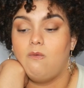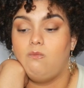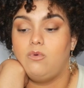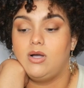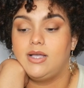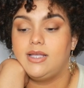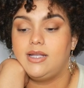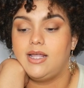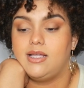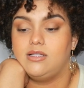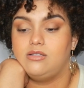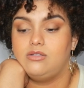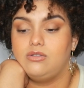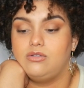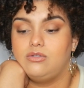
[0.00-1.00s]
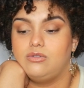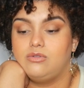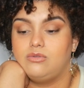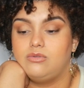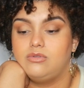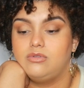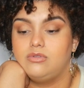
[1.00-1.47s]
What can I
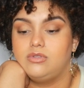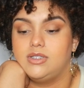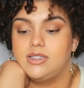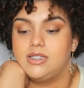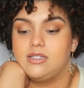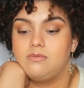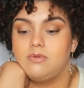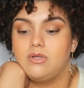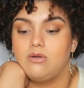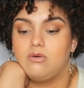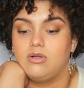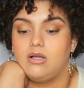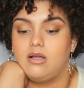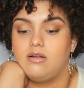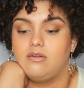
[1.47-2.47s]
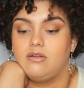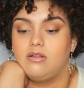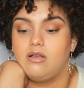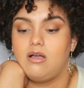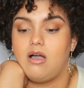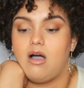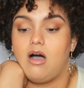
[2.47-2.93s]
do? This has been going on
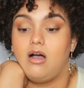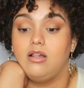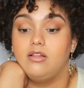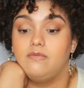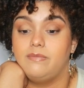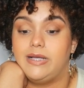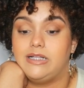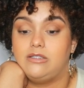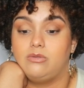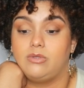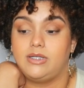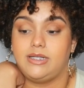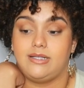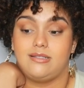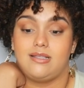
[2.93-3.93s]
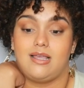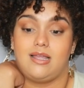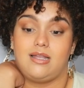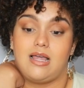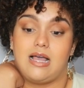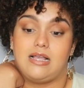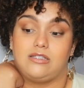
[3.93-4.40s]
all of my 20s
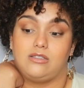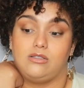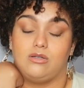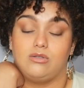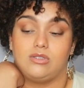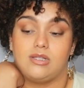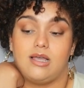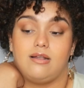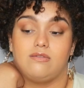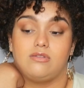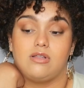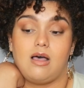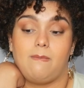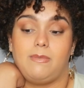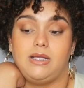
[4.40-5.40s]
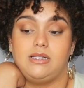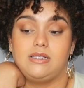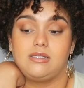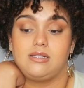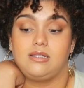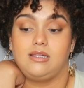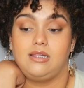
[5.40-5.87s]
and has no sign of stopping. This
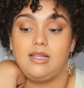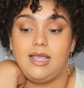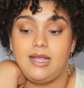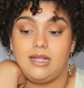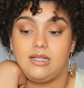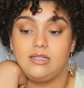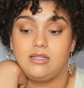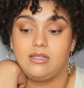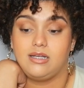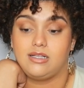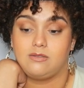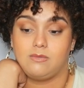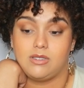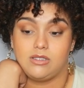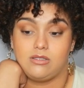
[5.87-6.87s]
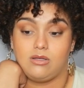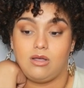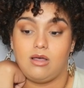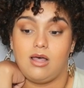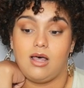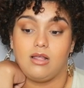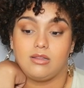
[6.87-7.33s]
lady clearly has mental
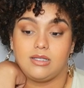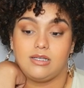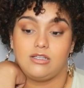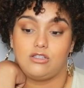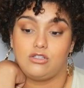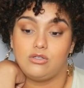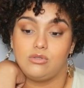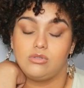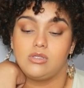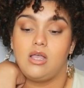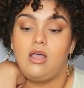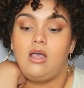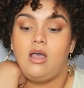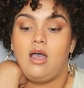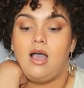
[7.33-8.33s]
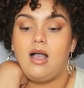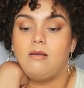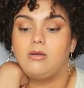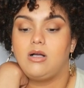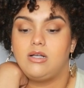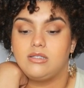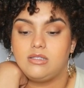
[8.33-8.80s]
health issues. I'm
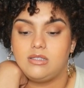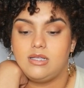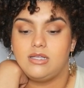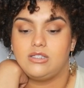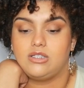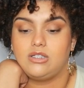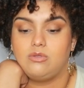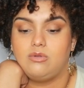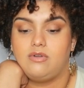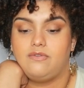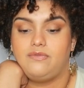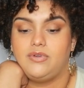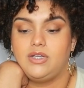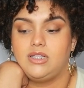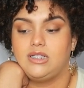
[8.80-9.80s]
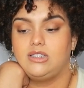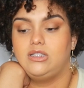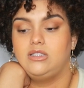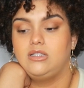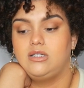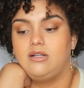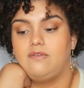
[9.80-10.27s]
constantly in genuine fear that
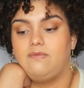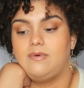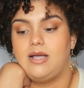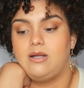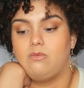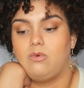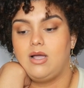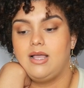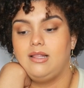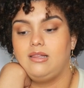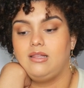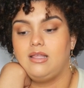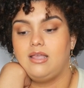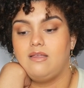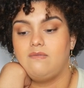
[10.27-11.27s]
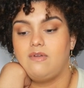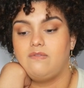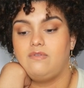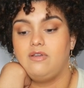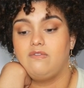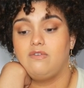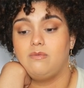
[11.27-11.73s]
she's gonna find where I live. I
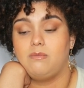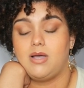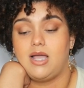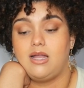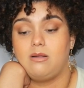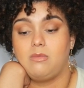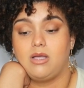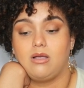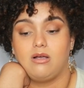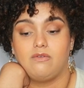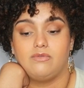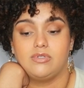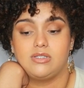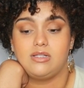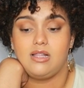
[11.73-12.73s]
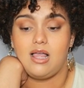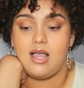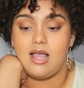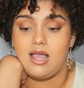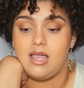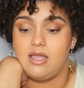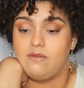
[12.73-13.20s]
fear for mine and my girlfriend's
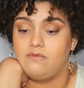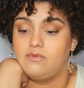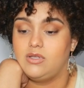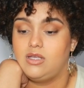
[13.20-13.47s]
life.